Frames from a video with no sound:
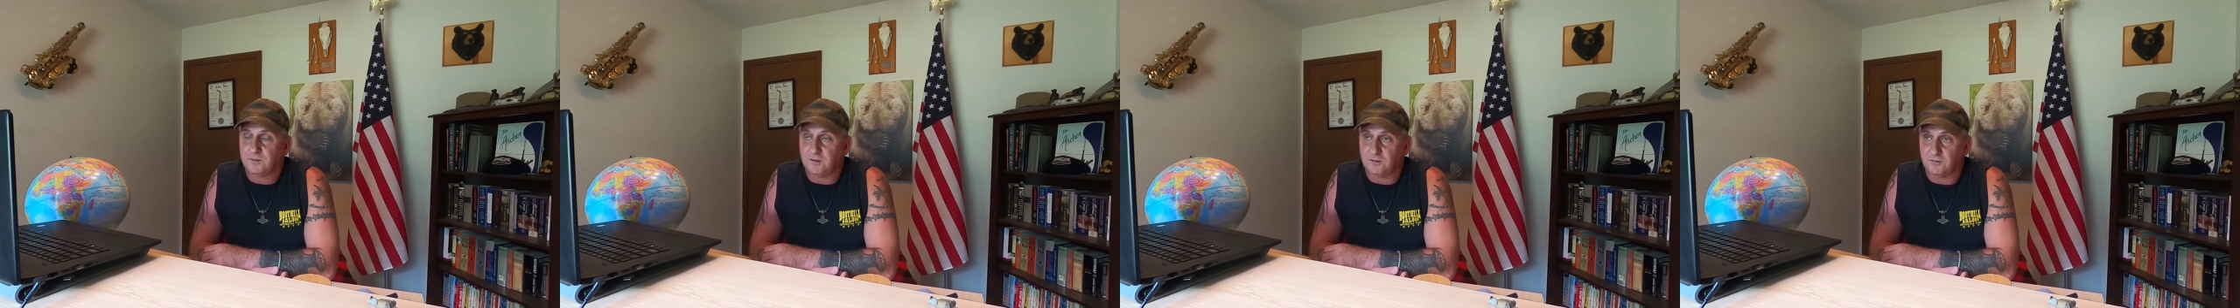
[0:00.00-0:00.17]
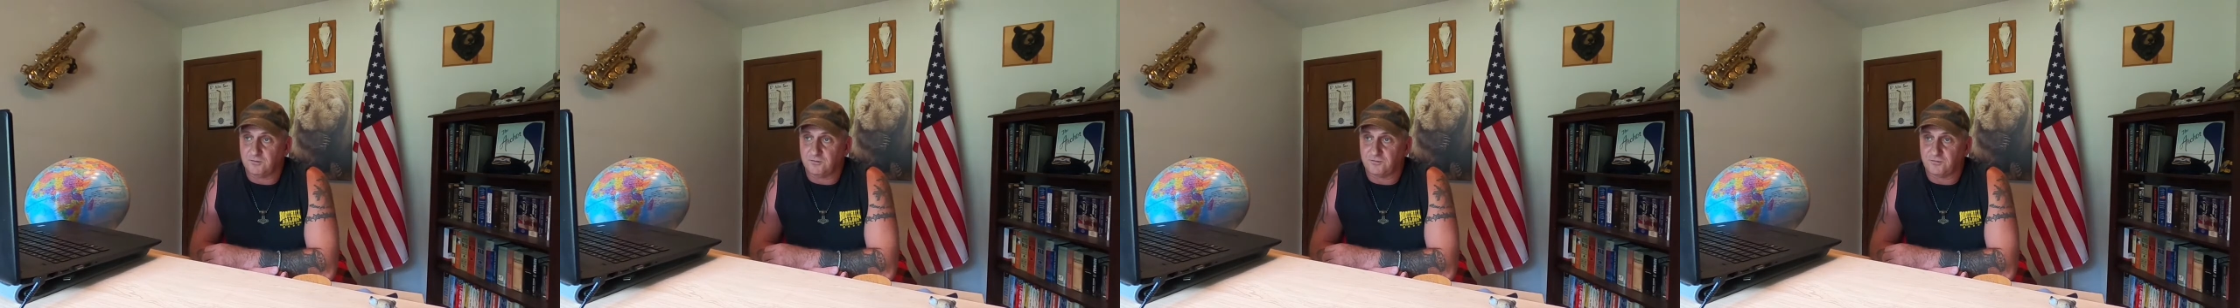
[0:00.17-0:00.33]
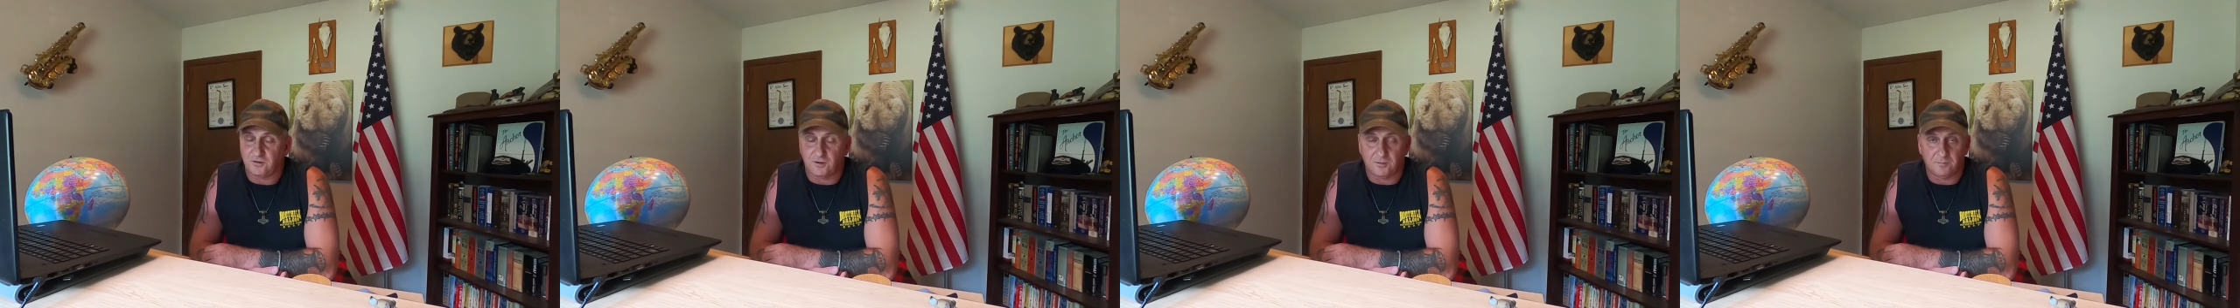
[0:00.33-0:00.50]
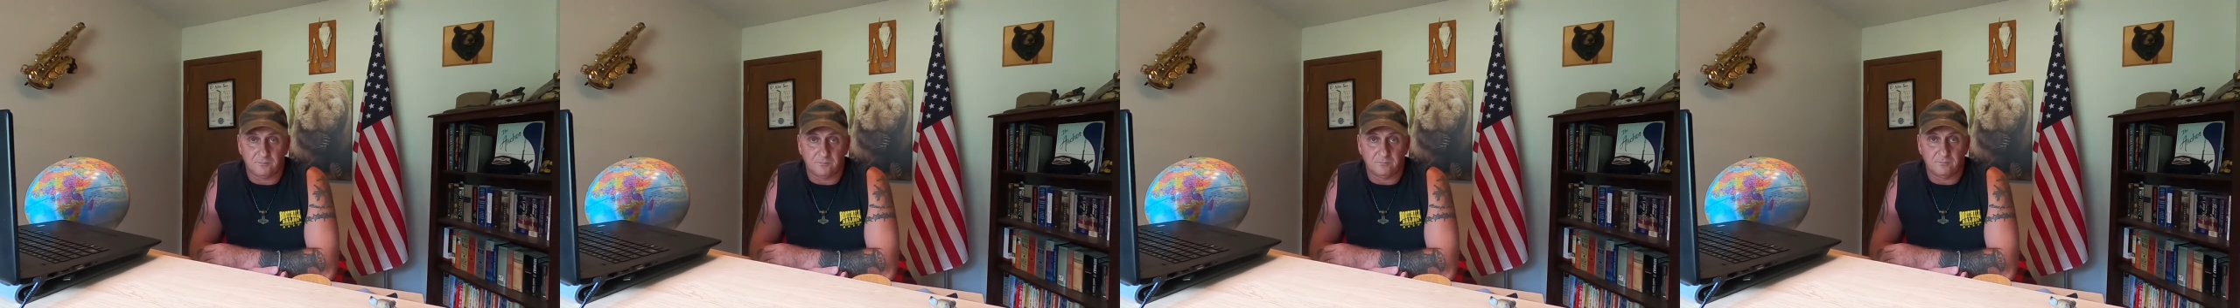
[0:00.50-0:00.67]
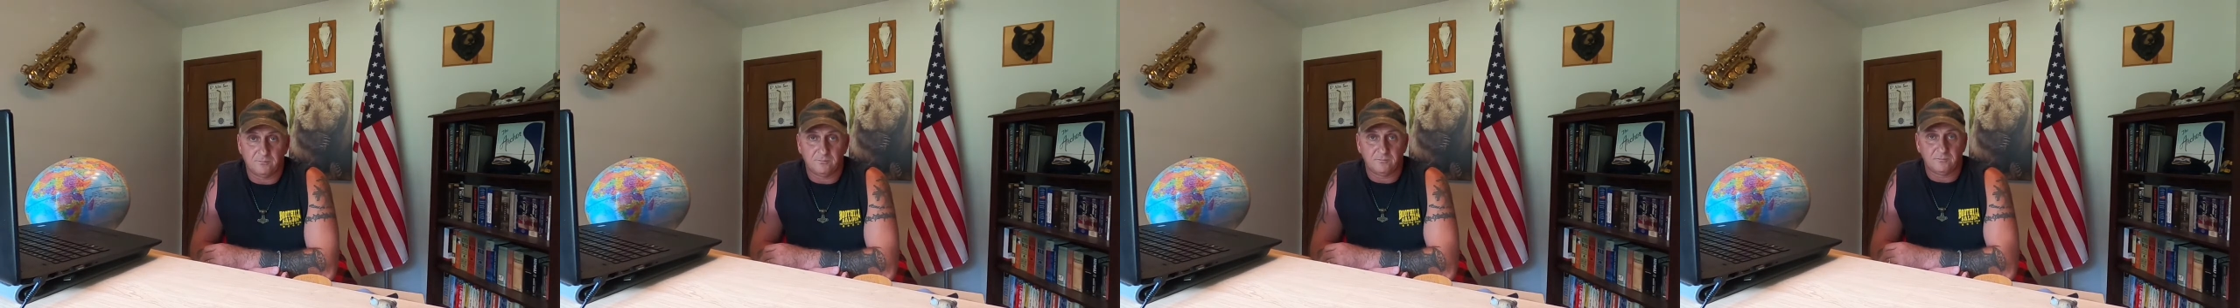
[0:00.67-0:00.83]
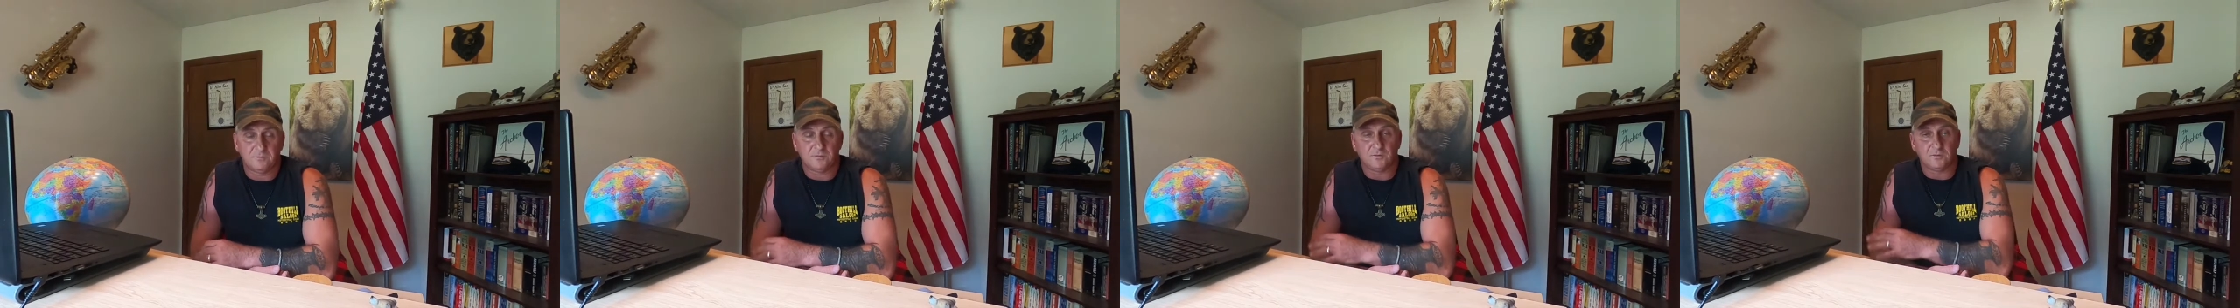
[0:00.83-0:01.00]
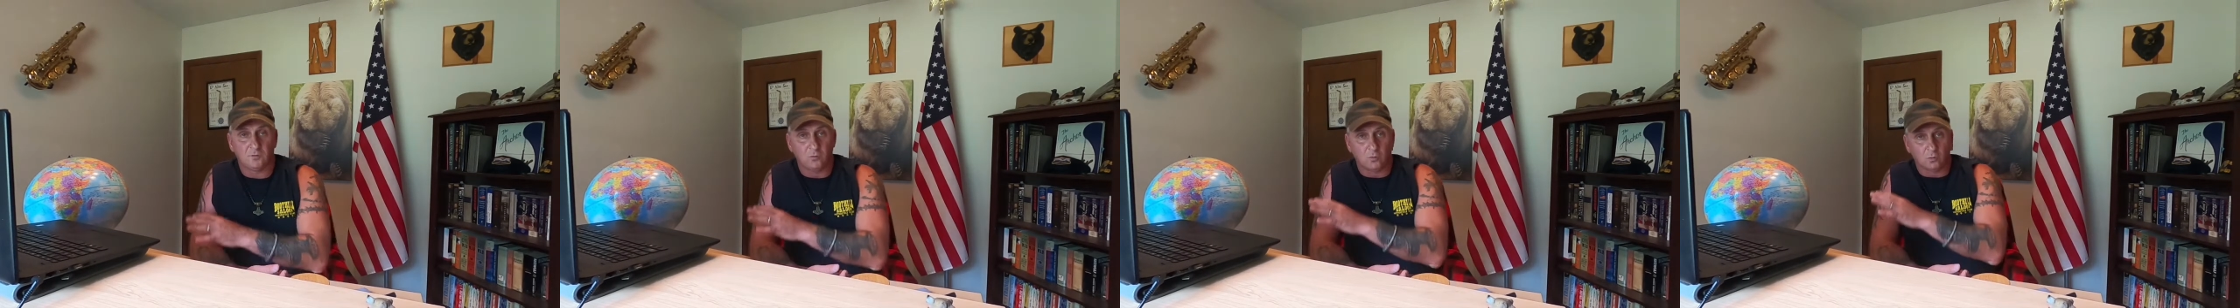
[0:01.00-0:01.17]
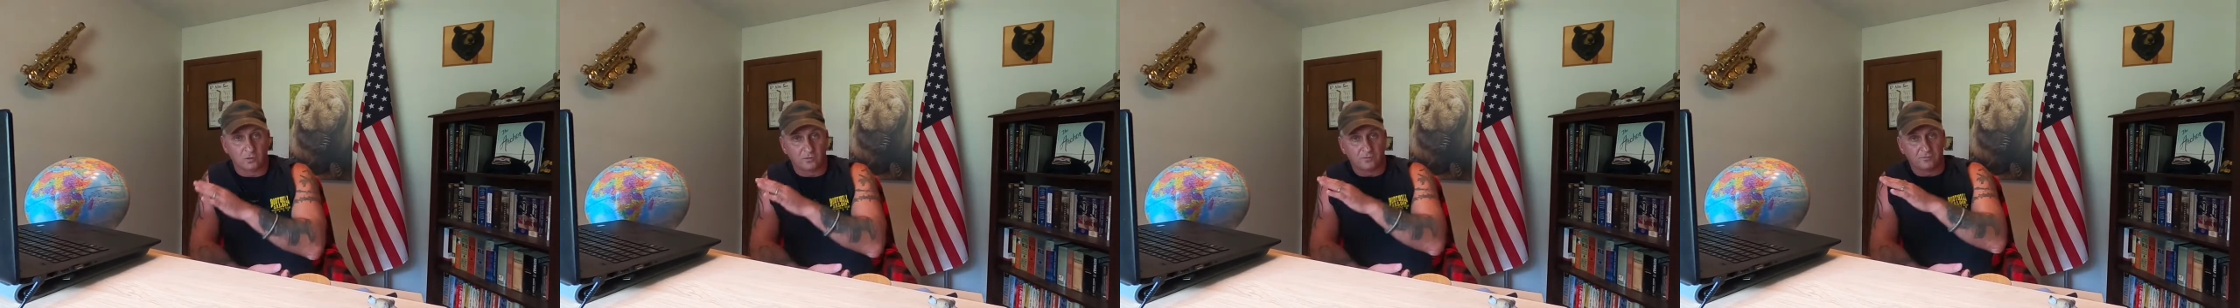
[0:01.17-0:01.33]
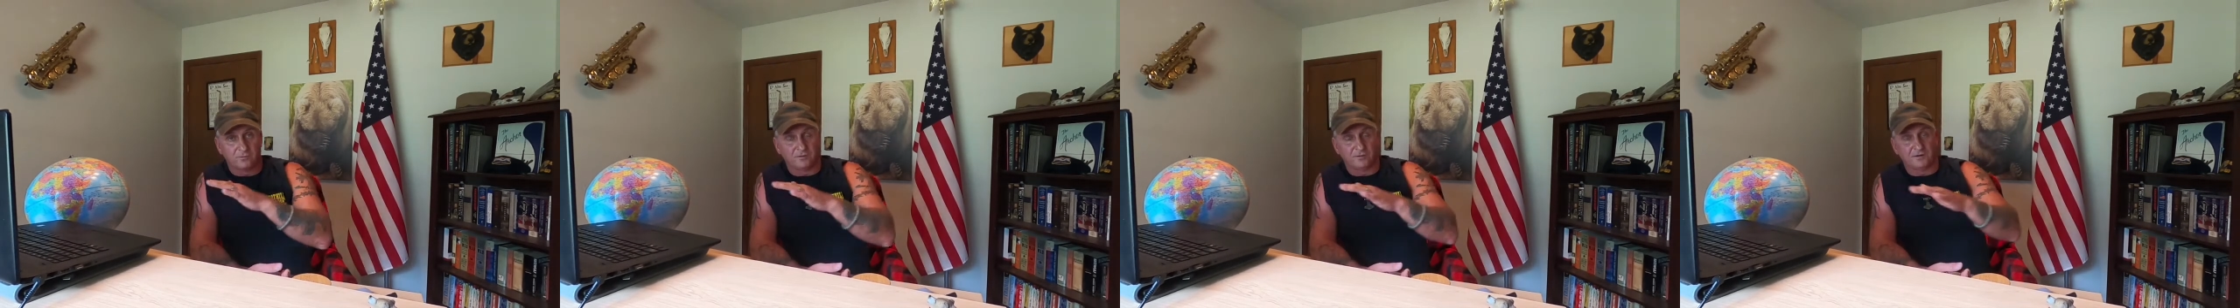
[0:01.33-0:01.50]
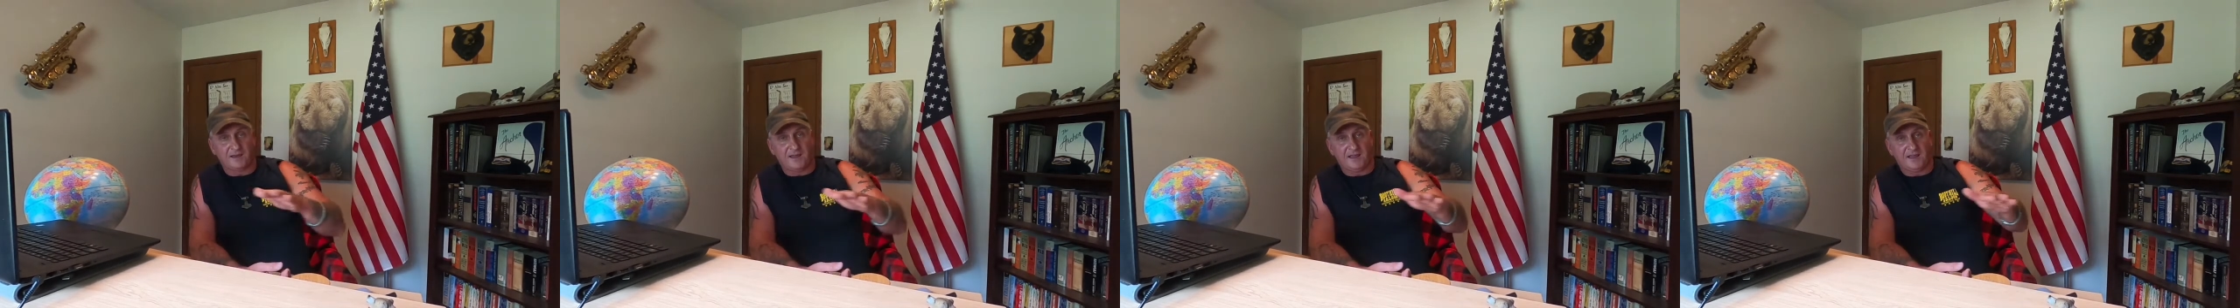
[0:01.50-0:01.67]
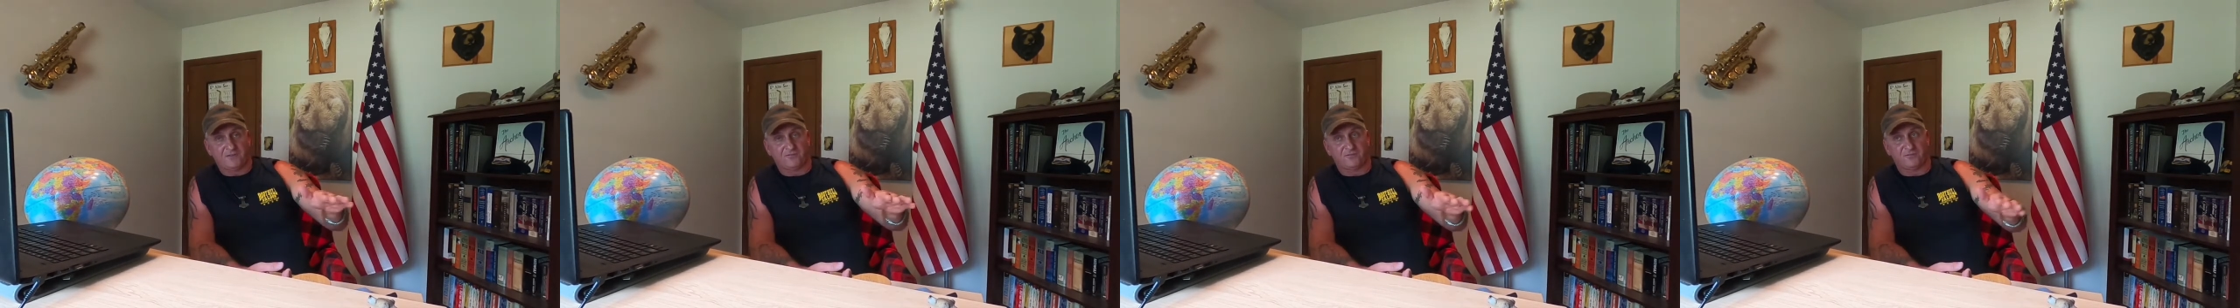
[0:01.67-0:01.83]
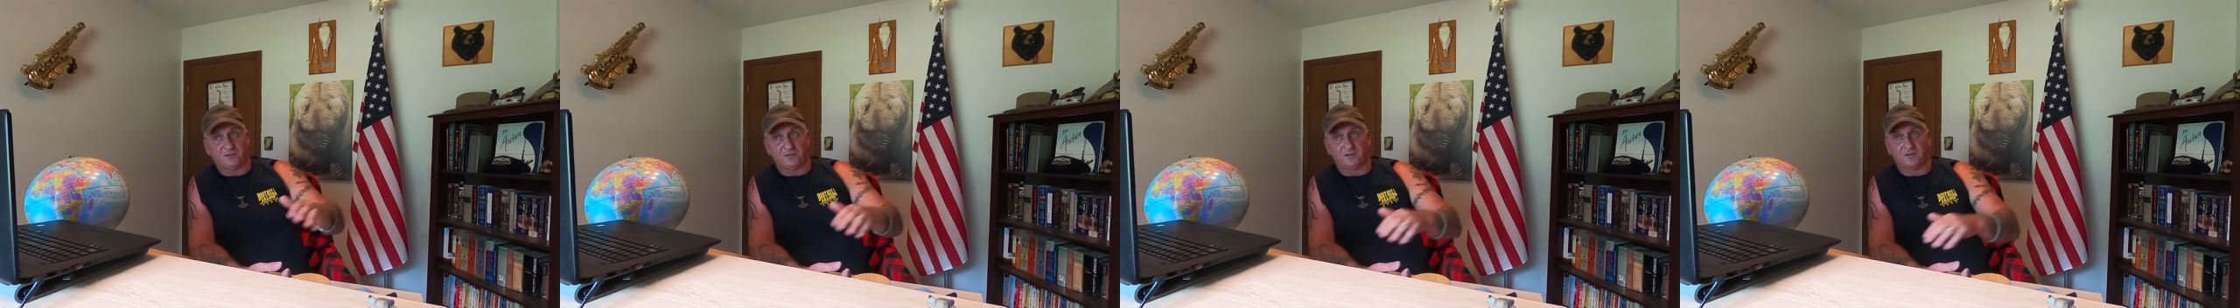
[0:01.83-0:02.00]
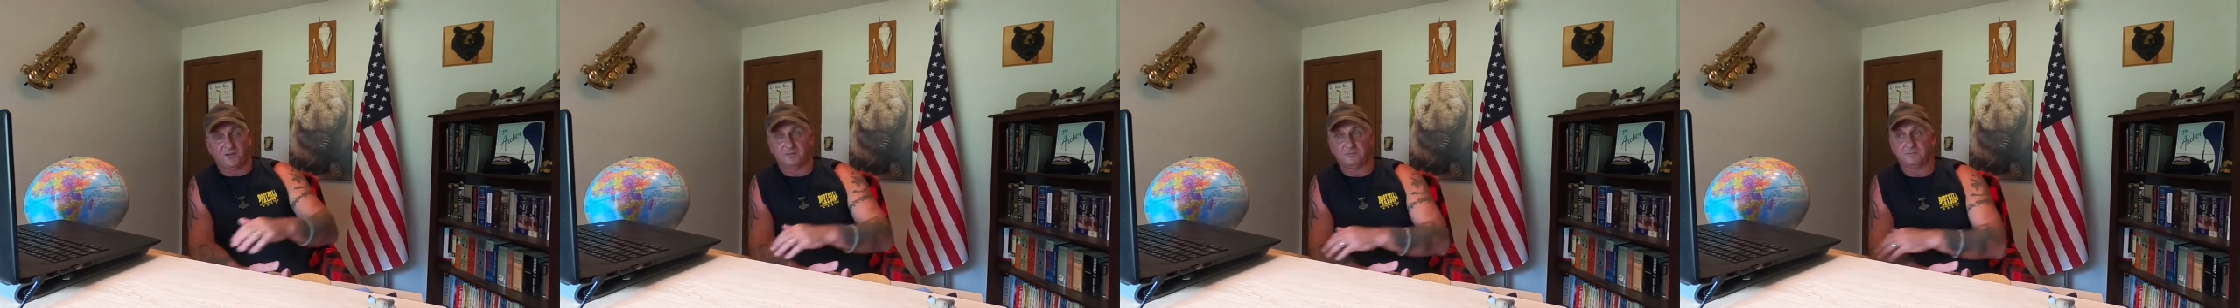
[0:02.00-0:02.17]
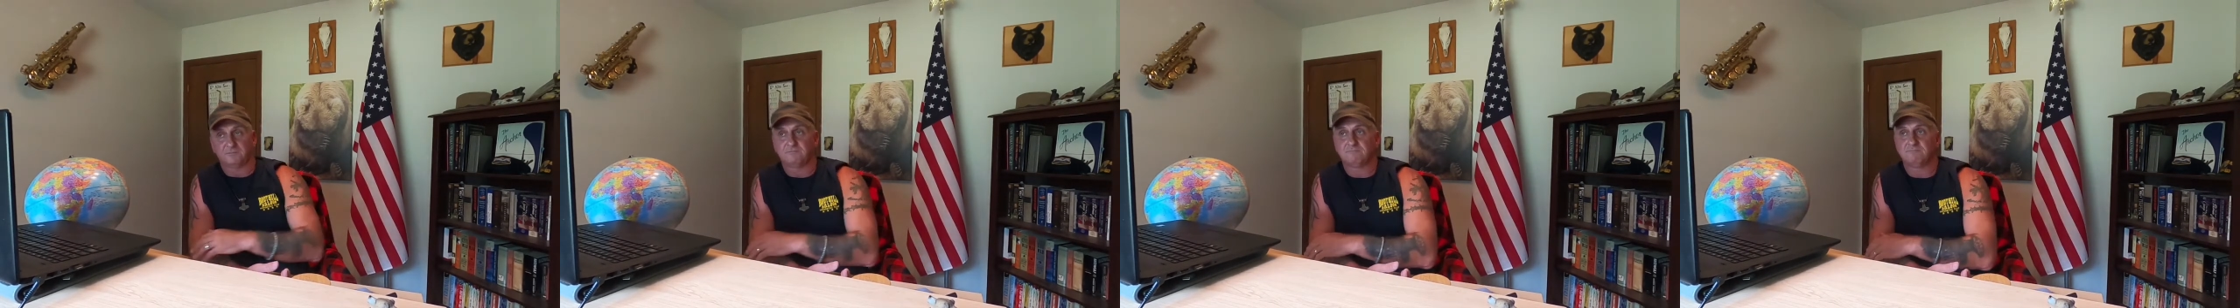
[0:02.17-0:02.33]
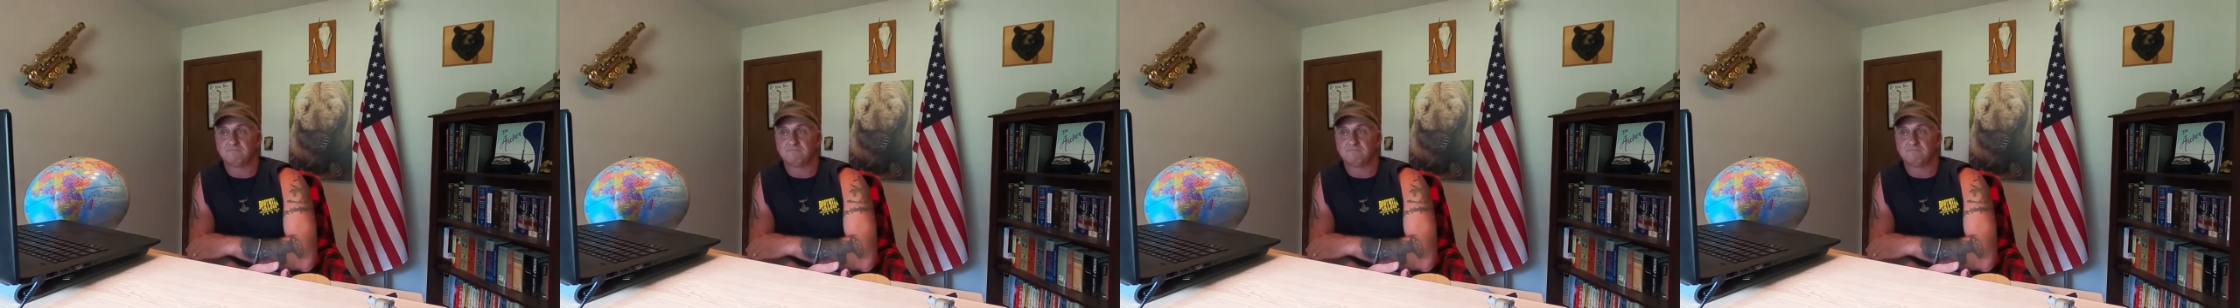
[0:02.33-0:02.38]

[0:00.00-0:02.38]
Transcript: They're from northern Africa.